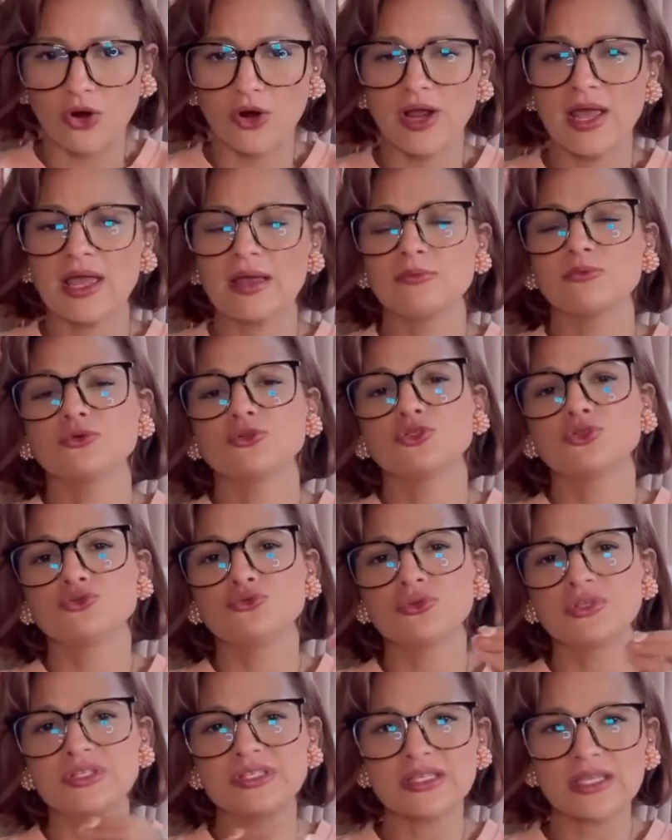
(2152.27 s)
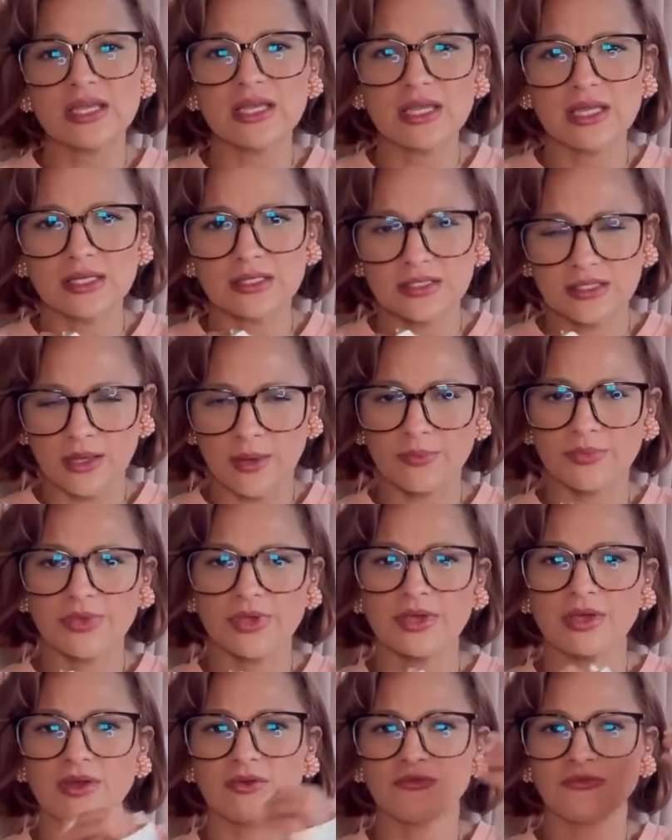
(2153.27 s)
able to see
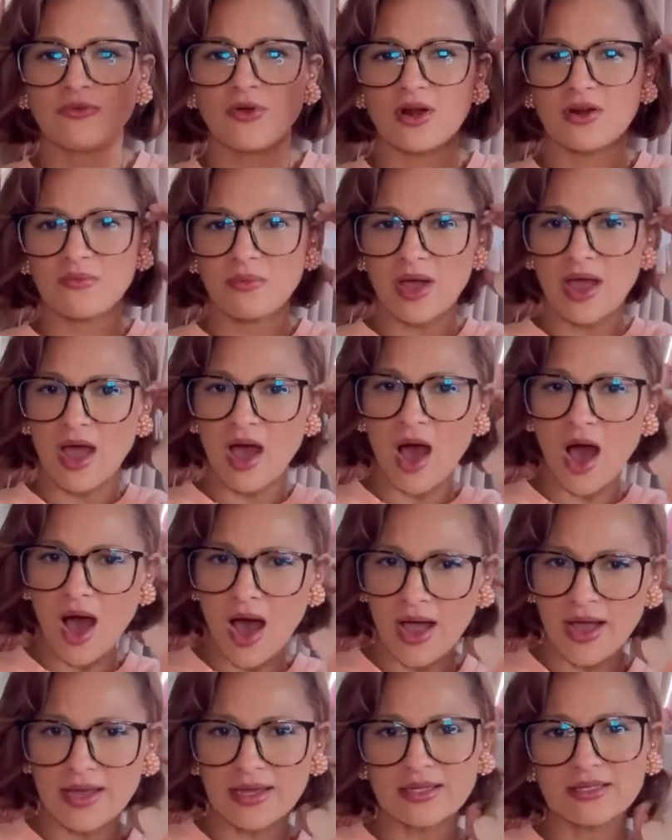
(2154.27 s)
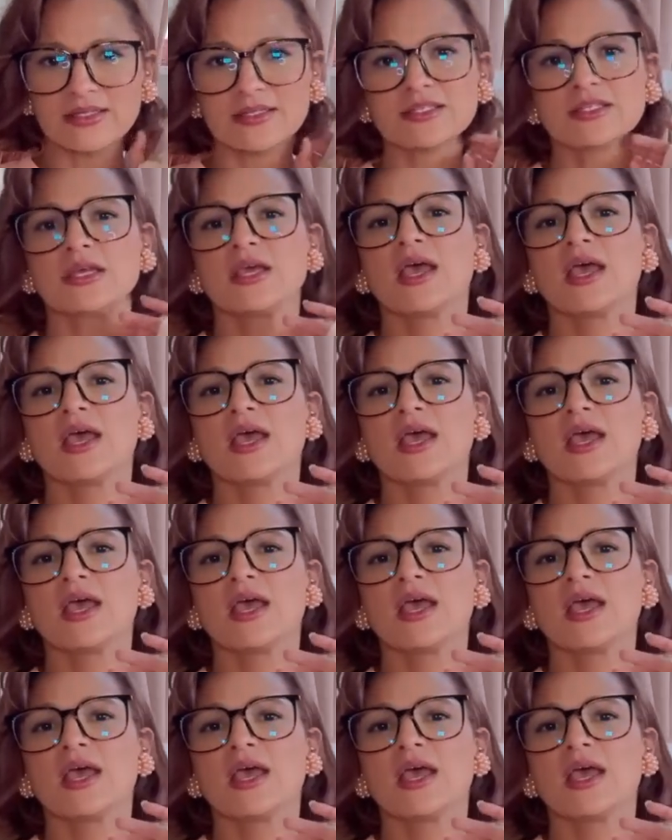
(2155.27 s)
something in front of my eyes.